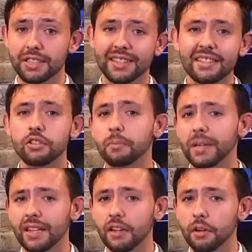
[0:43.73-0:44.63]
and they told me a
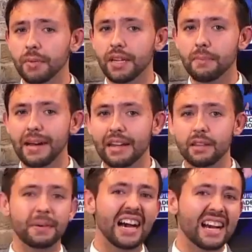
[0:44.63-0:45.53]
little bit about the
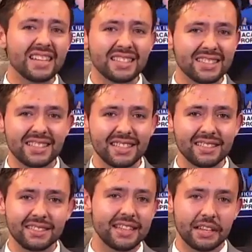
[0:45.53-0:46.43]
behind the
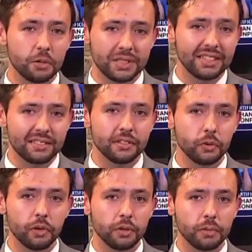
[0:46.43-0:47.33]
scenes that goes into
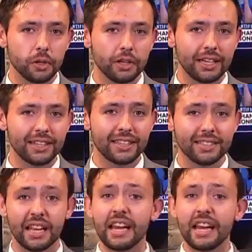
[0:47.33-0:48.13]
doing a mural like this